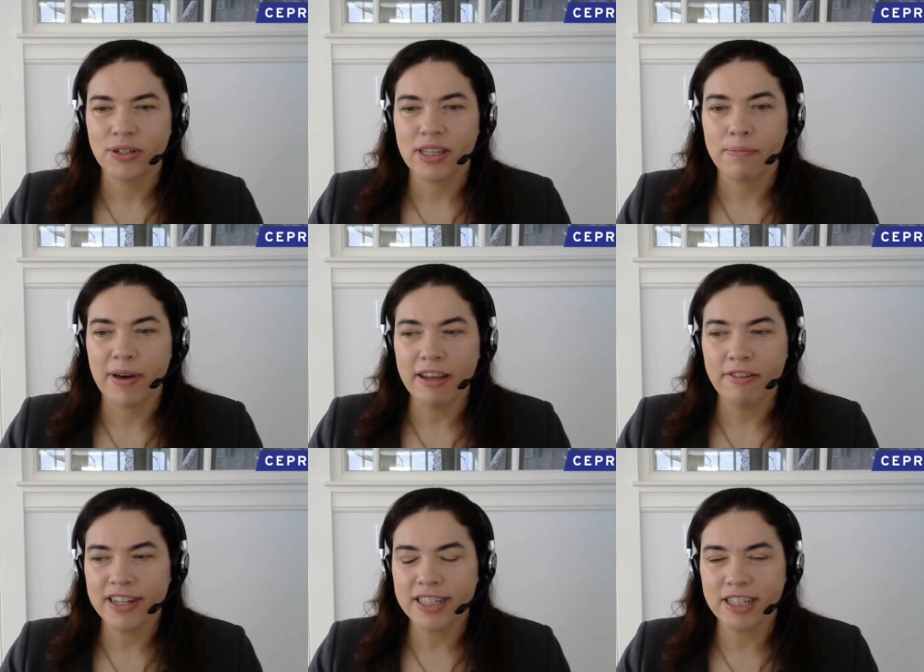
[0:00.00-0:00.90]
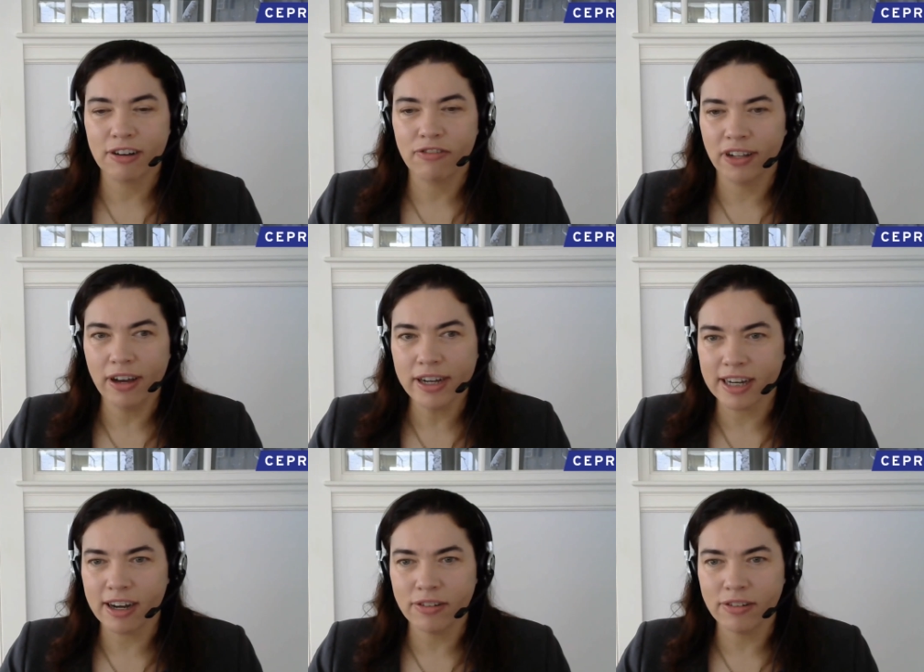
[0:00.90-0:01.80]
So, the benefits of a
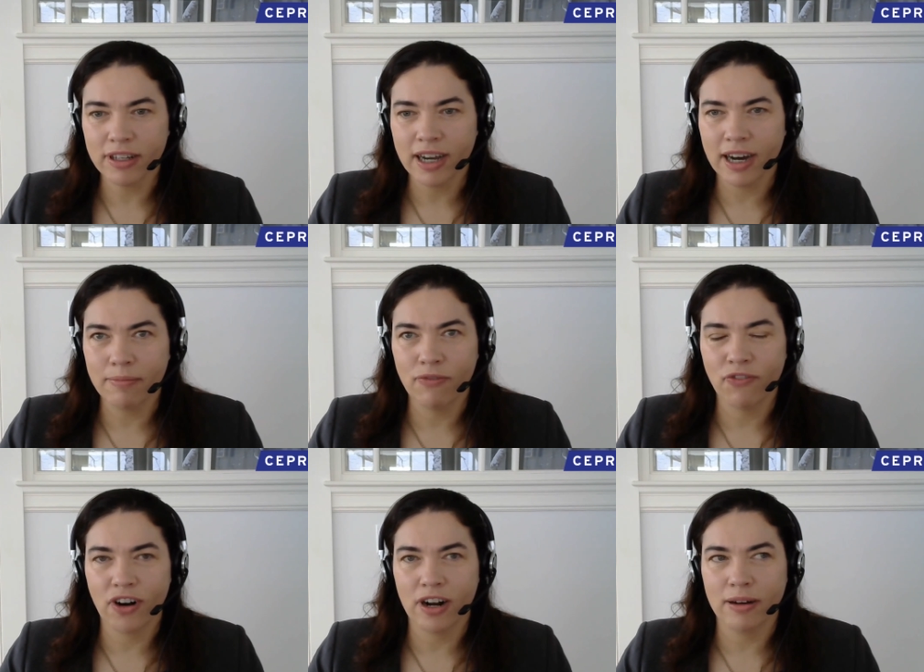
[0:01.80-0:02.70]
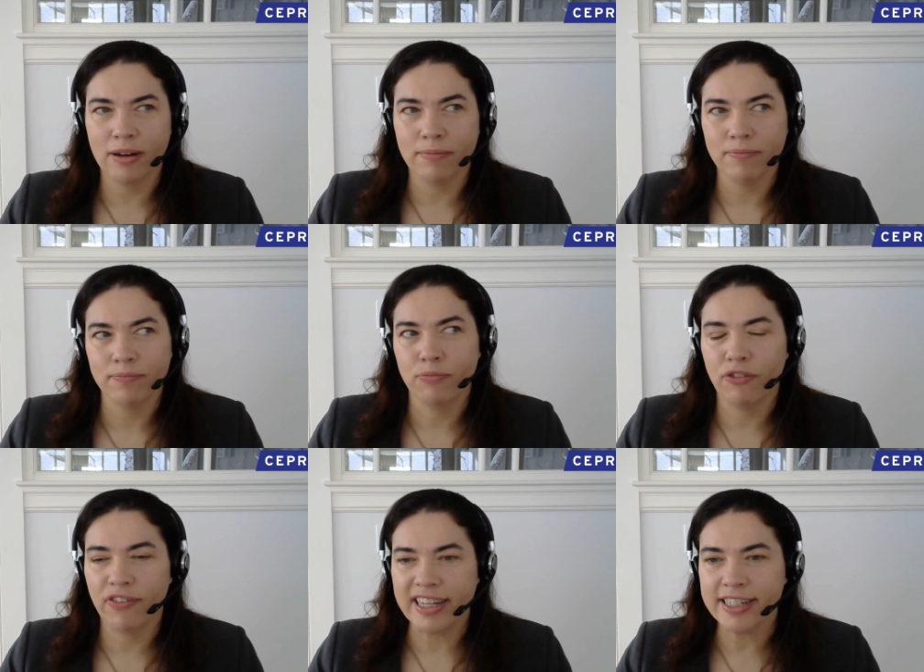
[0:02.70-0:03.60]
lockdown come from
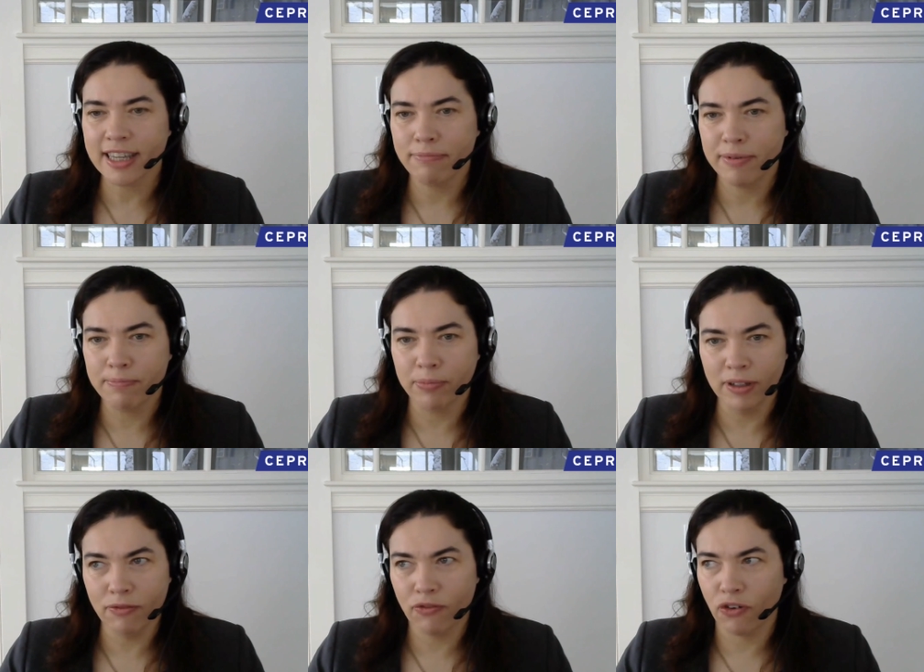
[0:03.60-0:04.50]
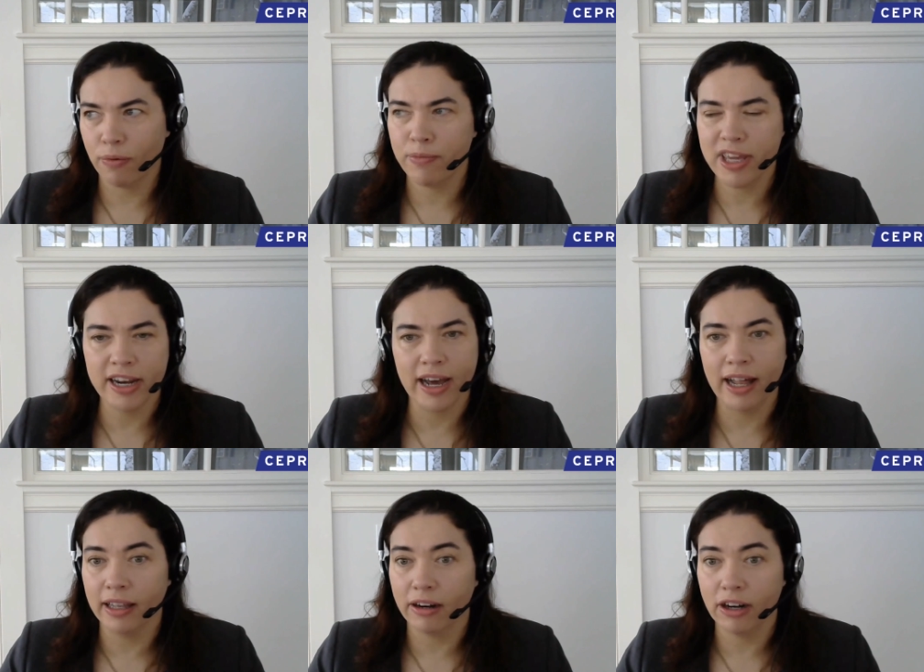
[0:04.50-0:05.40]
preventing people from meeting
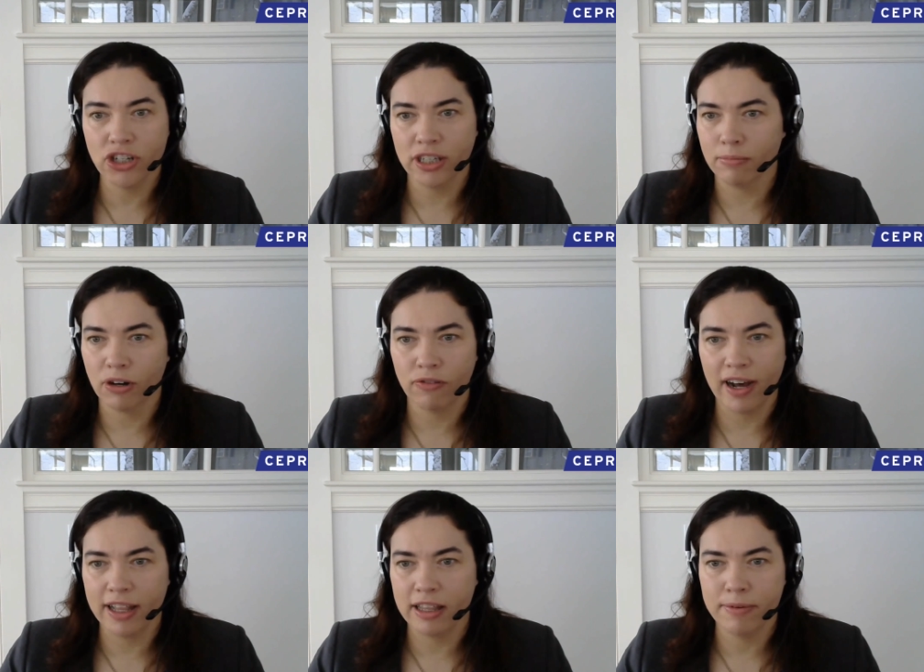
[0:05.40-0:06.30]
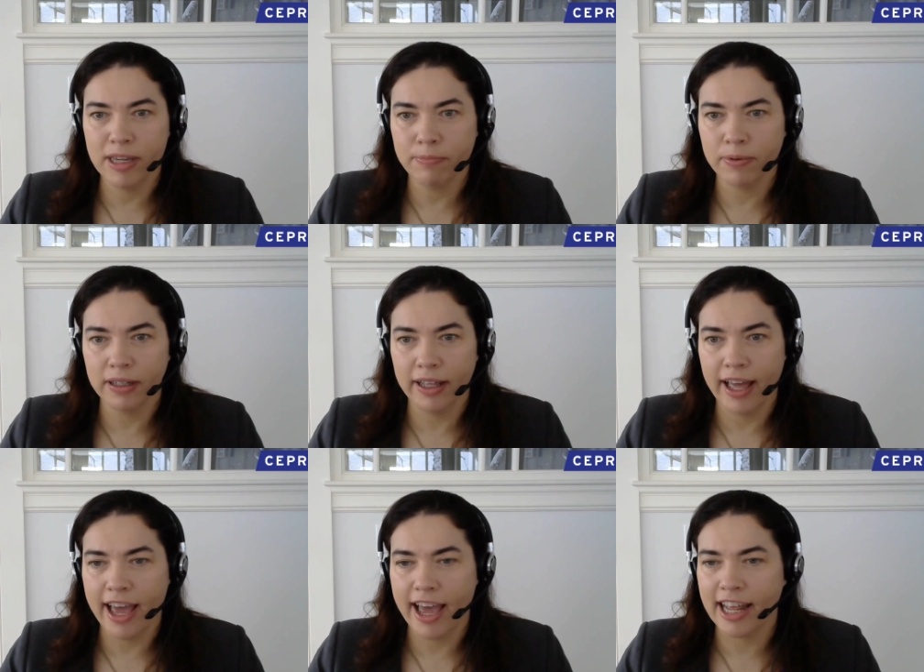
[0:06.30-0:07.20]
a large number of other people
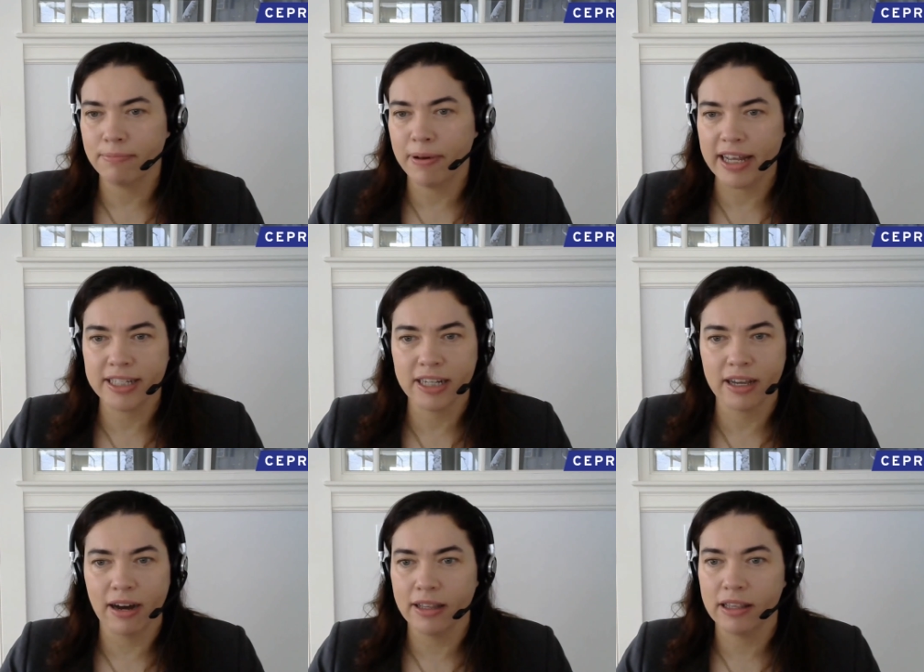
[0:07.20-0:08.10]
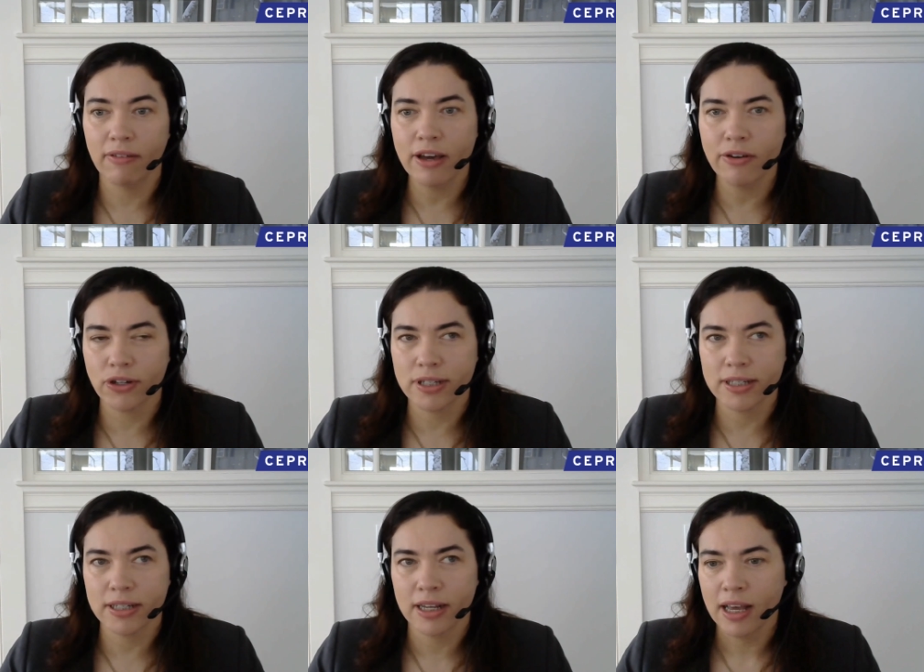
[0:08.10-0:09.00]
and passing on the
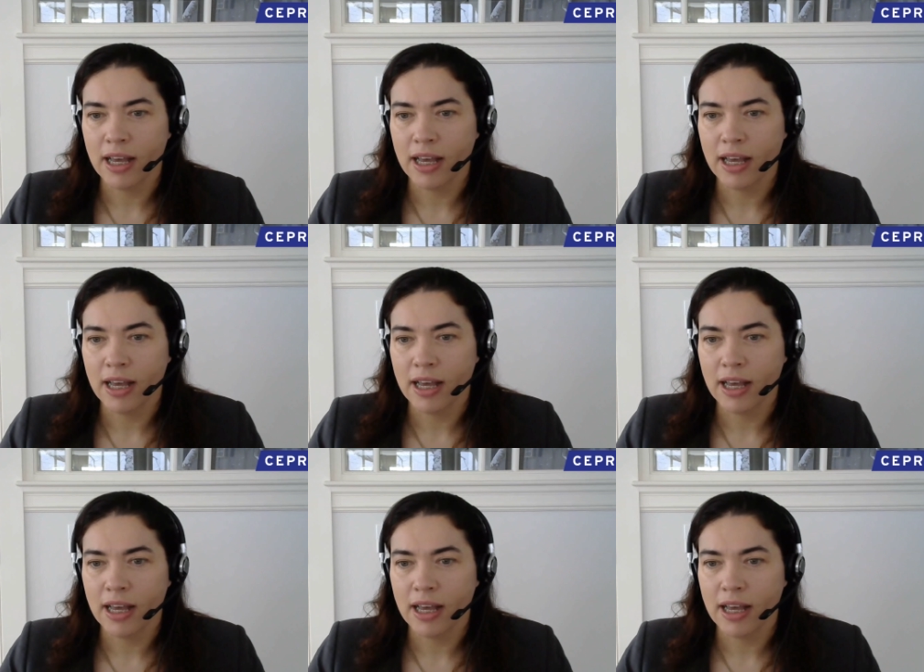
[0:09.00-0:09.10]
virus.